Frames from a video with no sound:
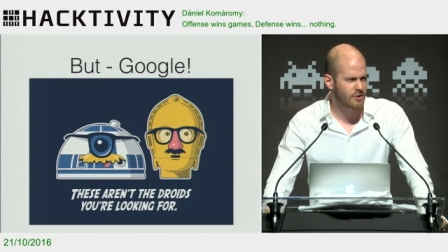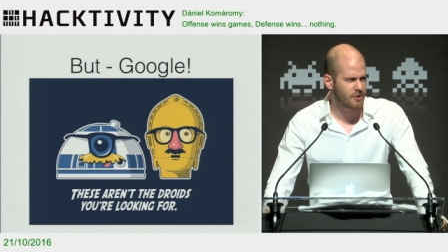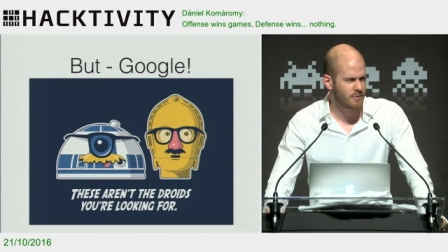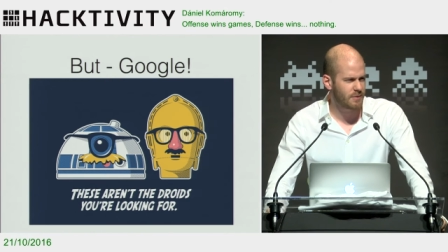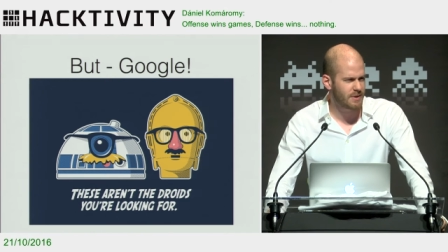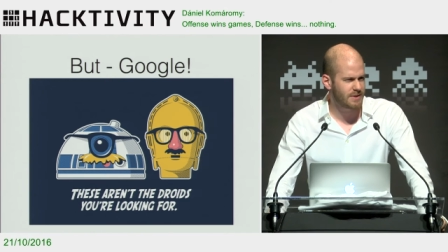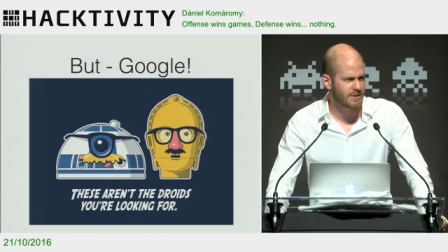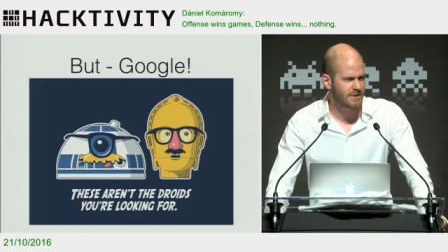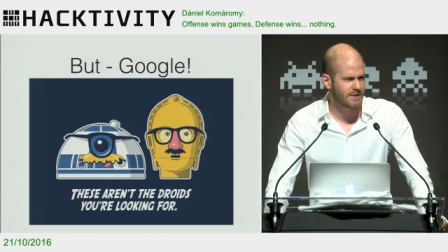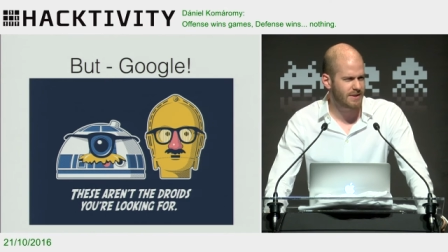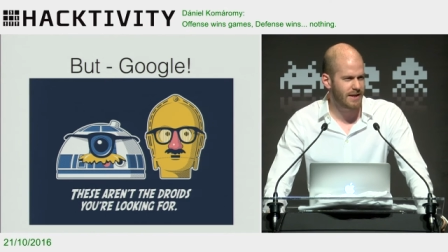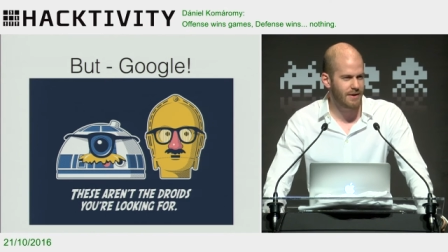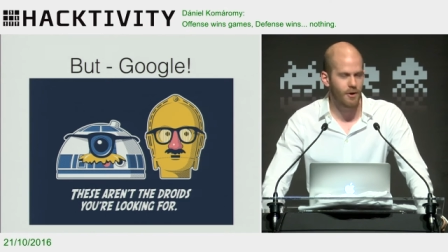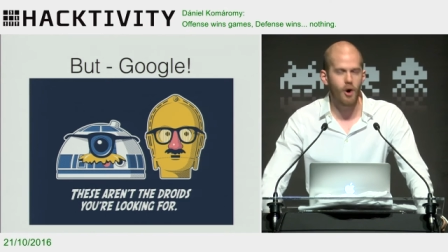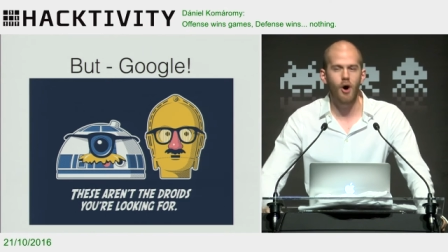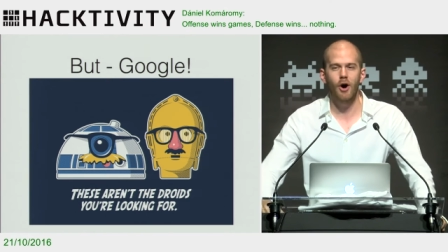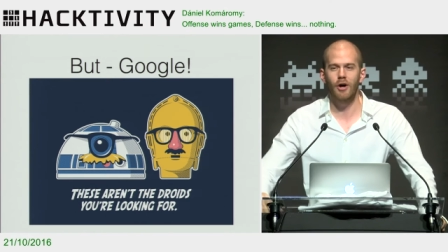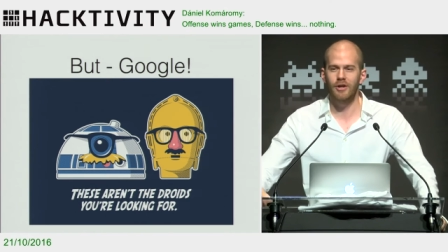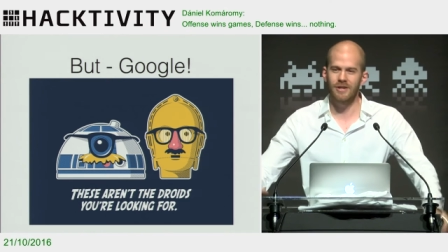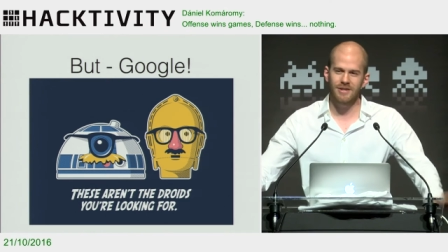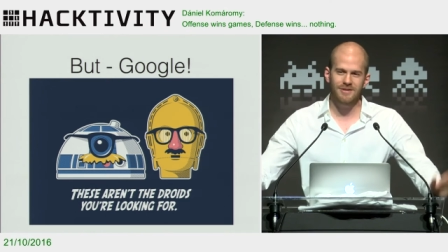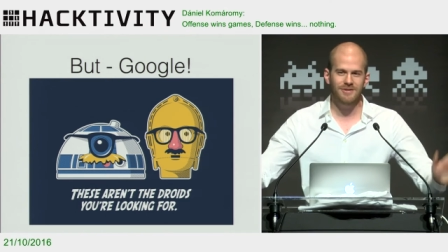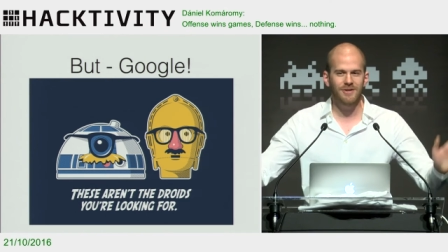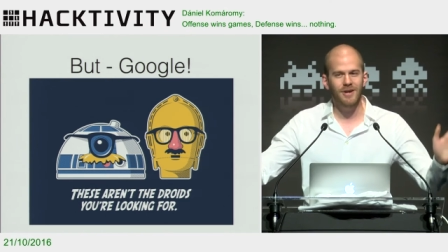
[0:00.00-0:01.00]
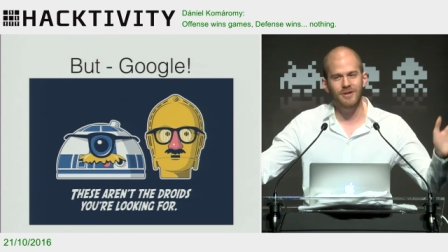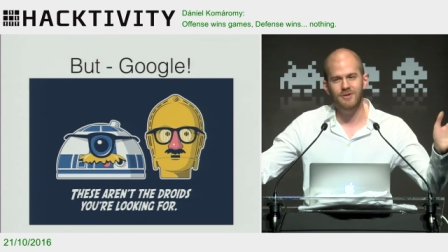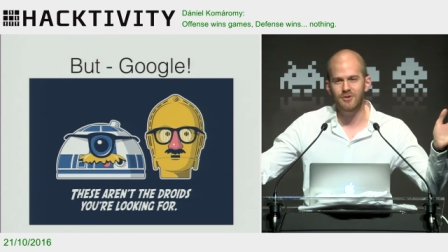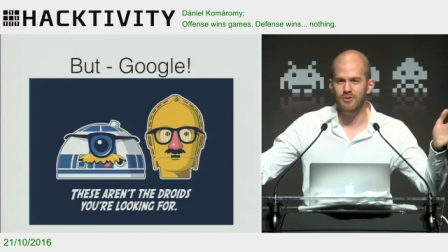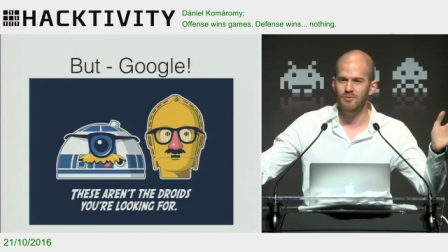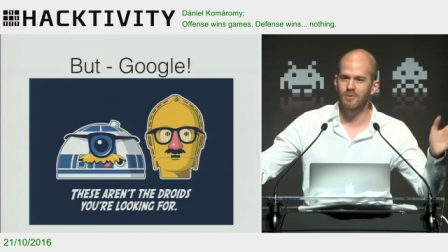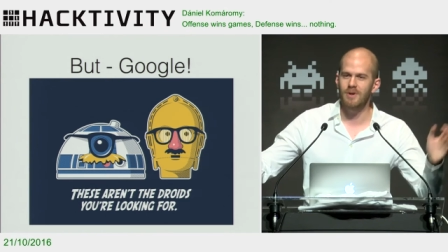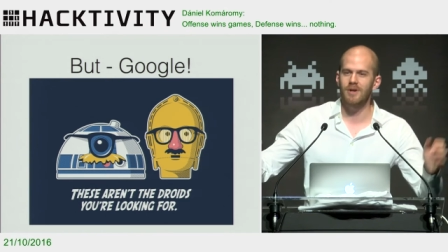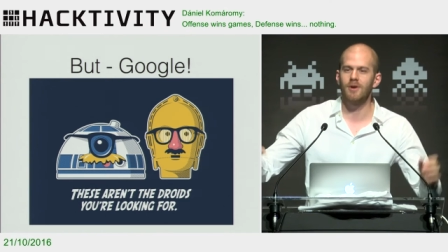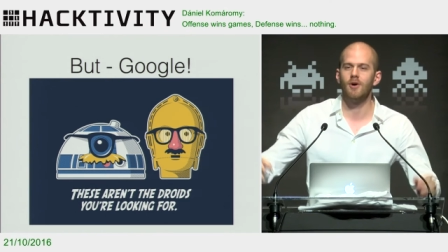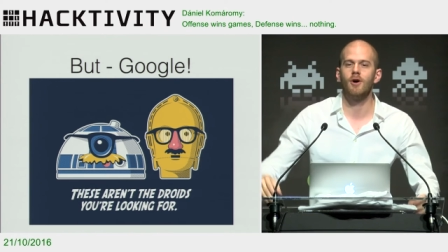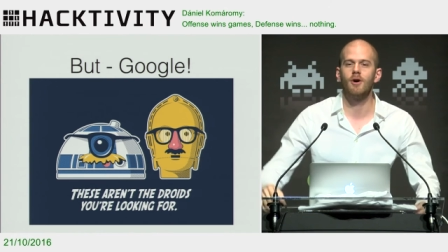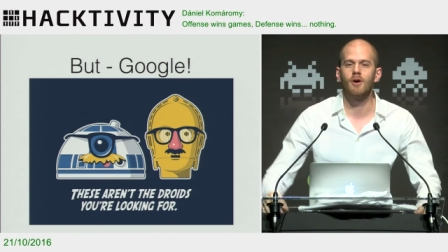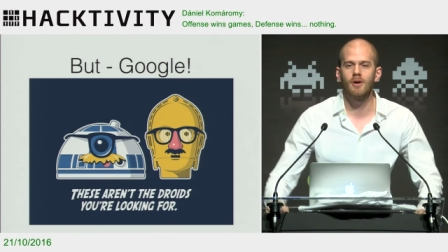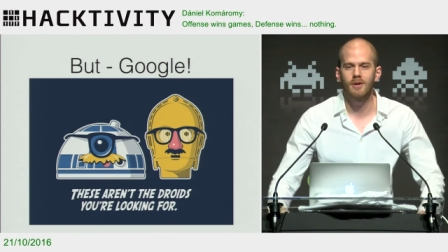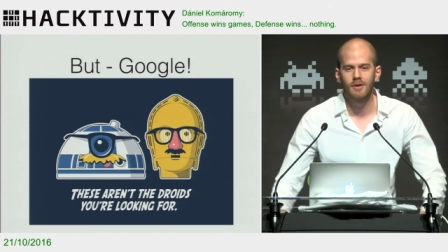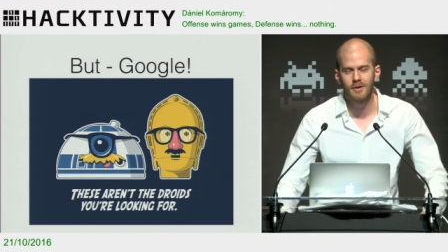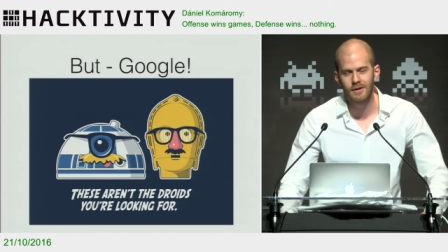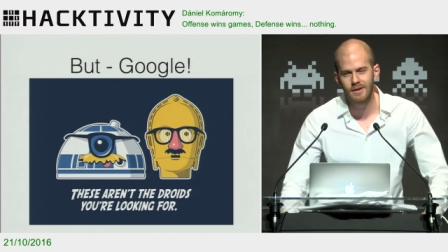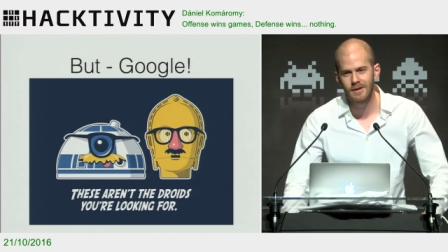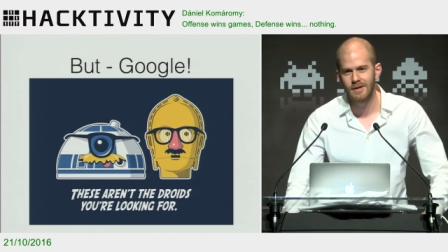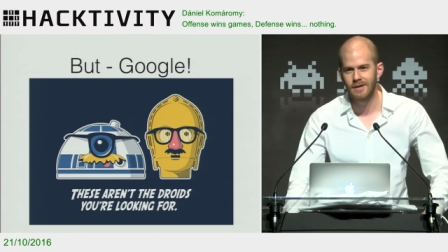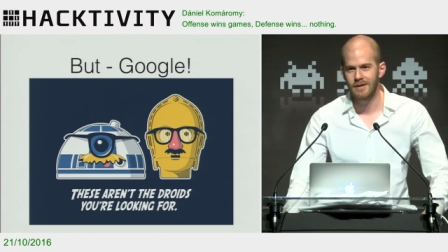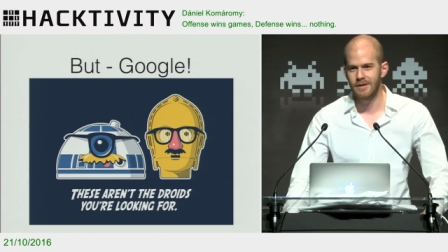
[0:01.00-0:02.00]
always say, oh, that's not true at
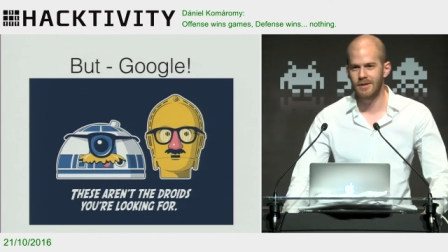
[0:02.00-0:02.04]
all.